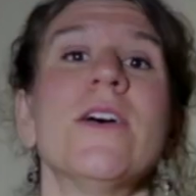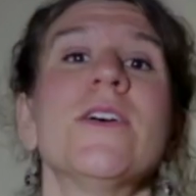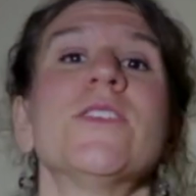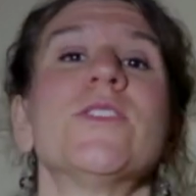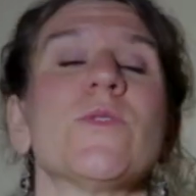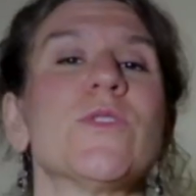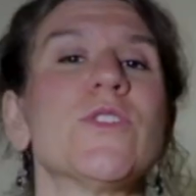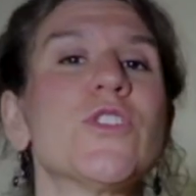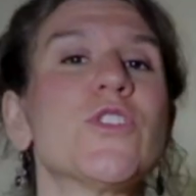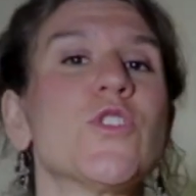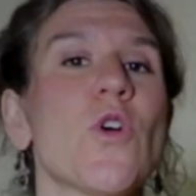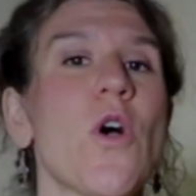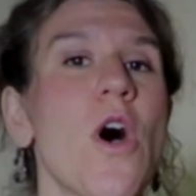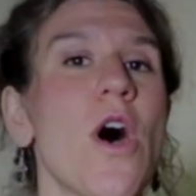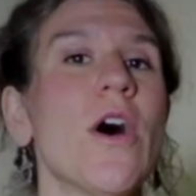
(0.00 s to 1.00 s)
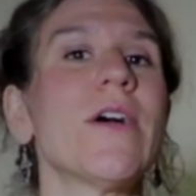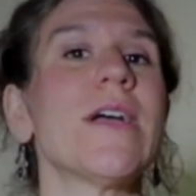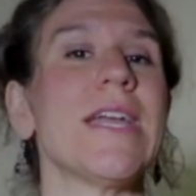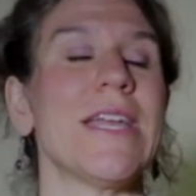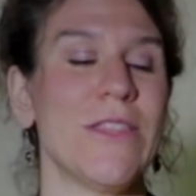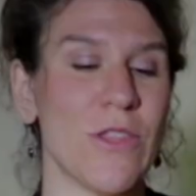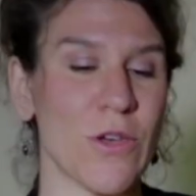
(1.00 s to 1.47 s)
So strong
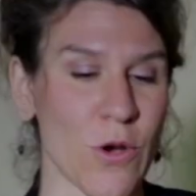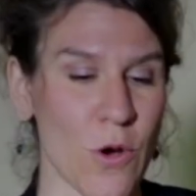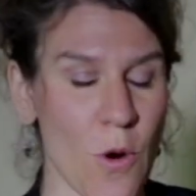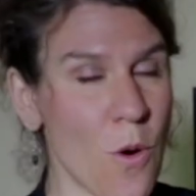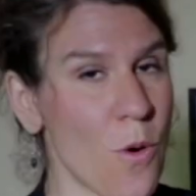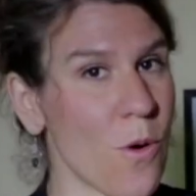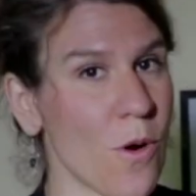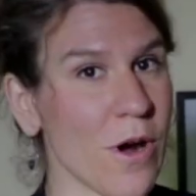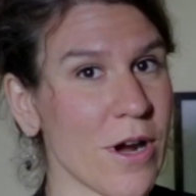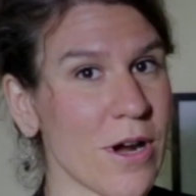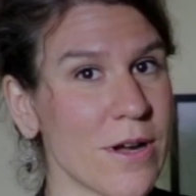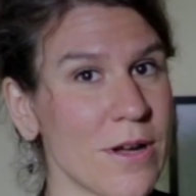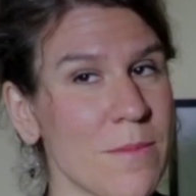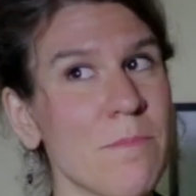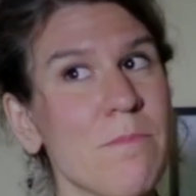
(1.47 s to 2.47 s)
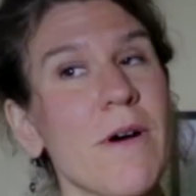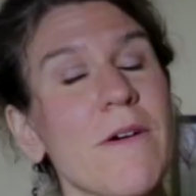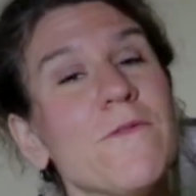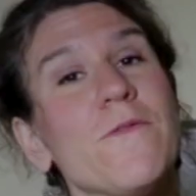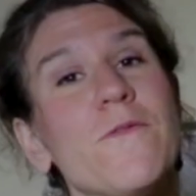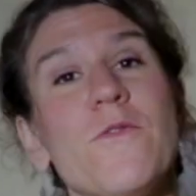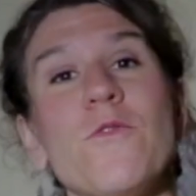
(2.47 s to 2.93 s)
in the core,
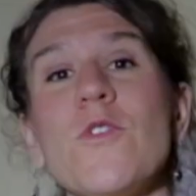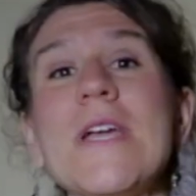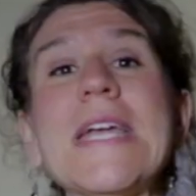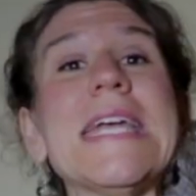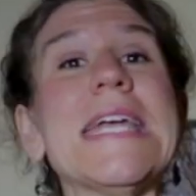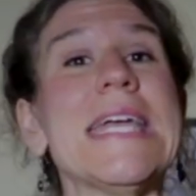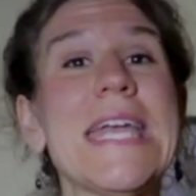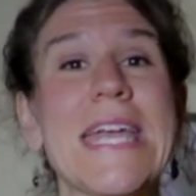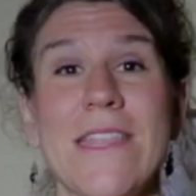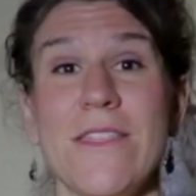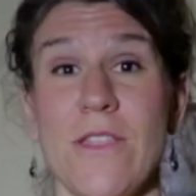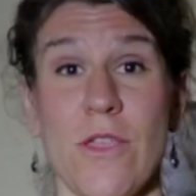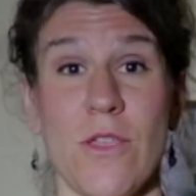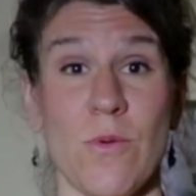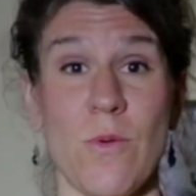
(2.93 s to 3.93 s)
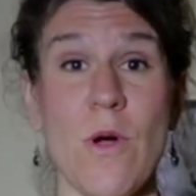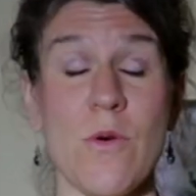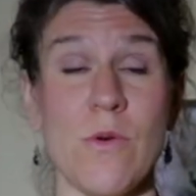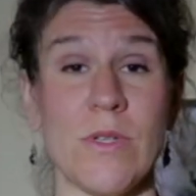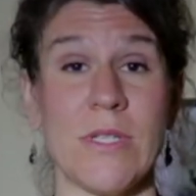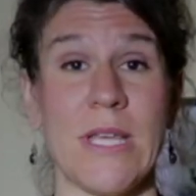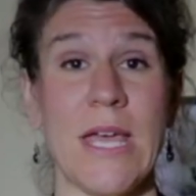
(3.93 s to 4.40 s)
but free in the
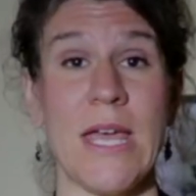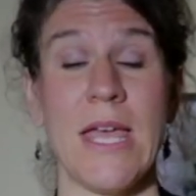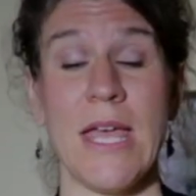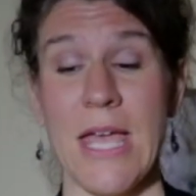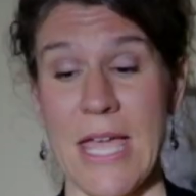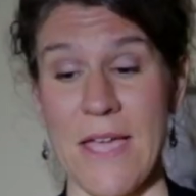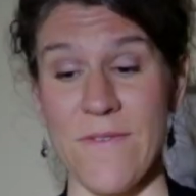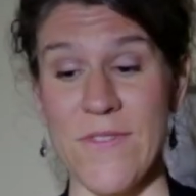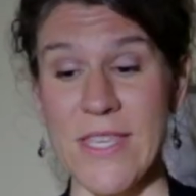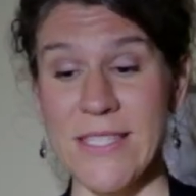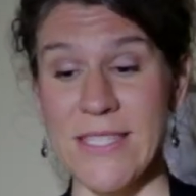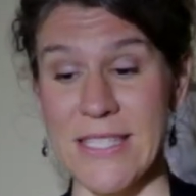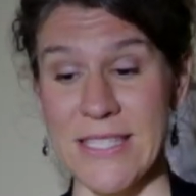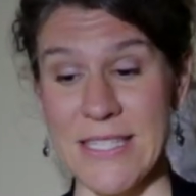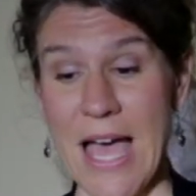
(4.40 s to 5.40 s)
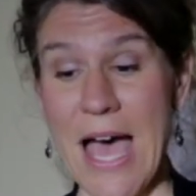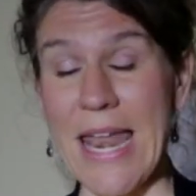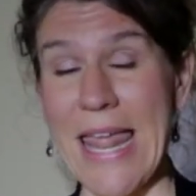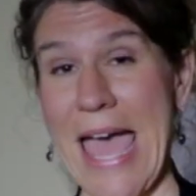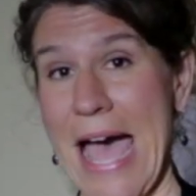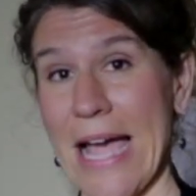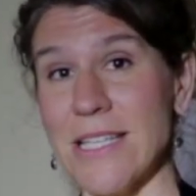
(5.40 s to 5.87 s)
throat. If this is not
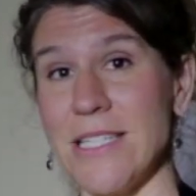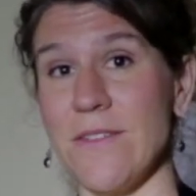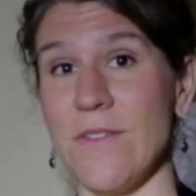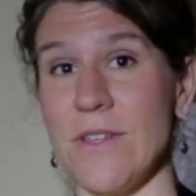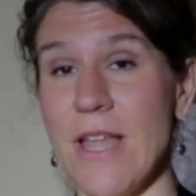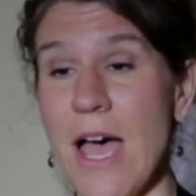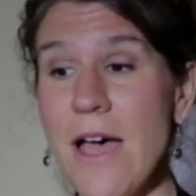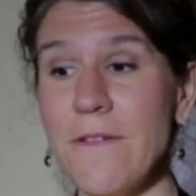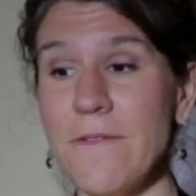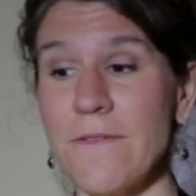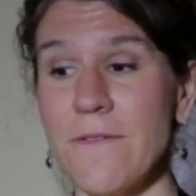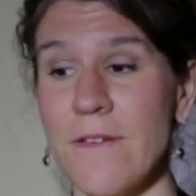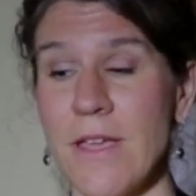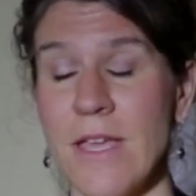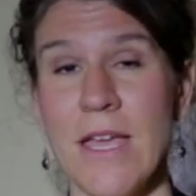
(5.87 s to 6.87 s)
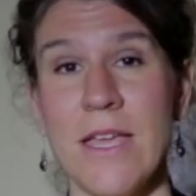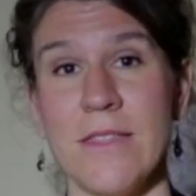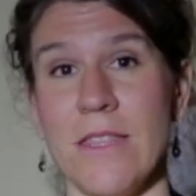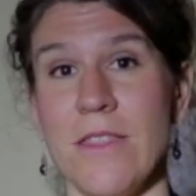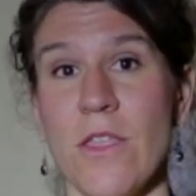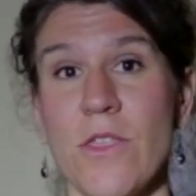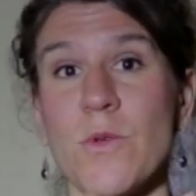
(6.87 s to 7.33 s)
active enough,
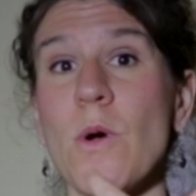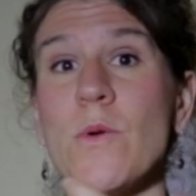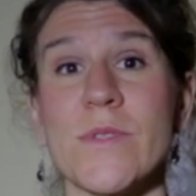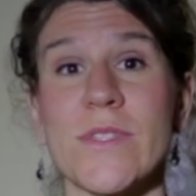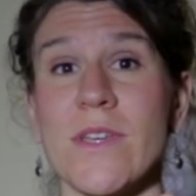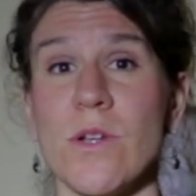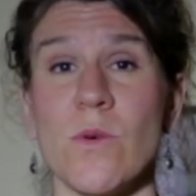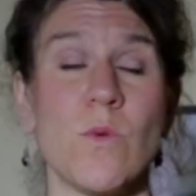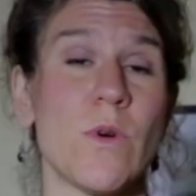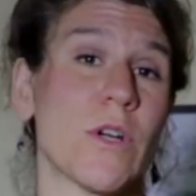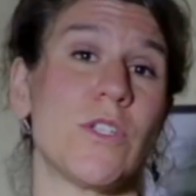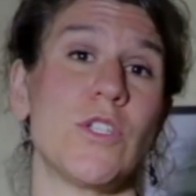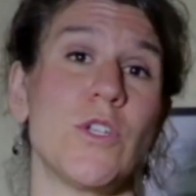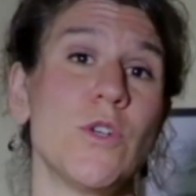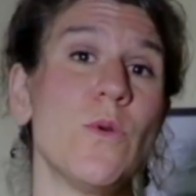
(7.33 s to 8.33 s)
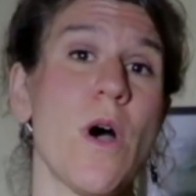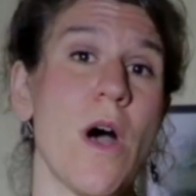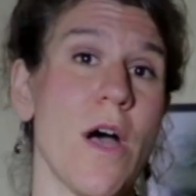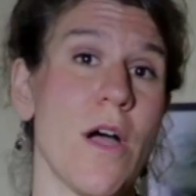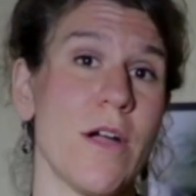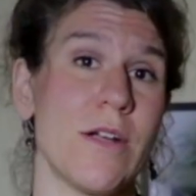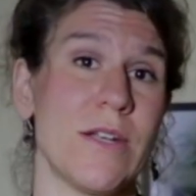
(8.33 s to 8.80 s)
then the throat's going to work too
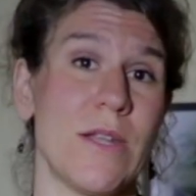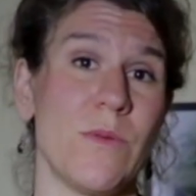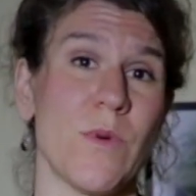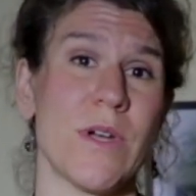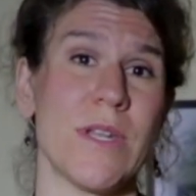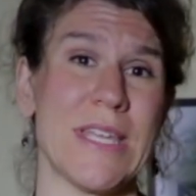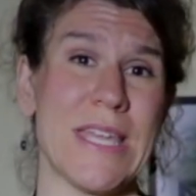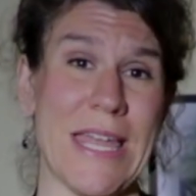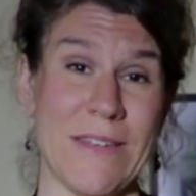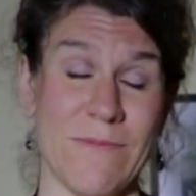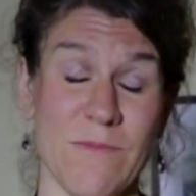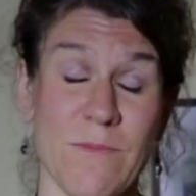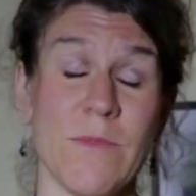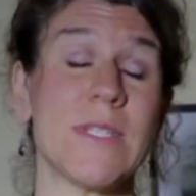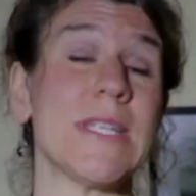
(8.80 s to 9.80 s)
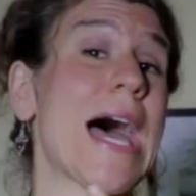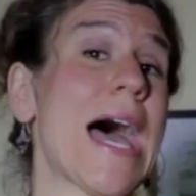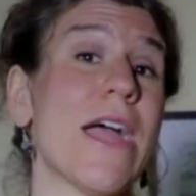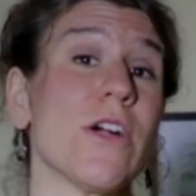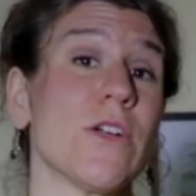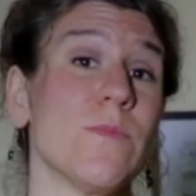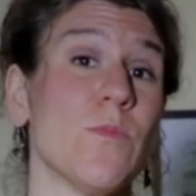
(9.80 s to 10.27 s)
hard and we're going to get
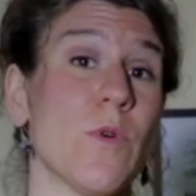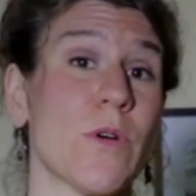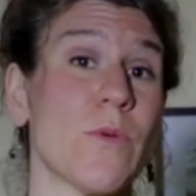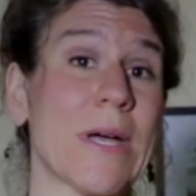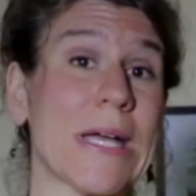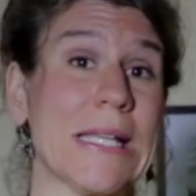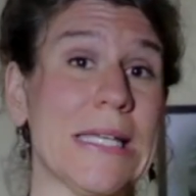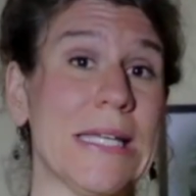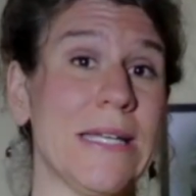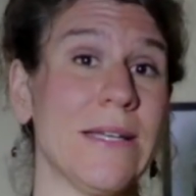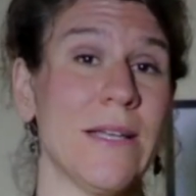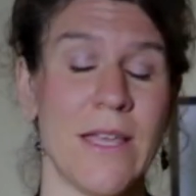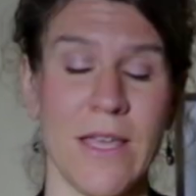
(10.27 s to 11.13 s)
tired more quickly.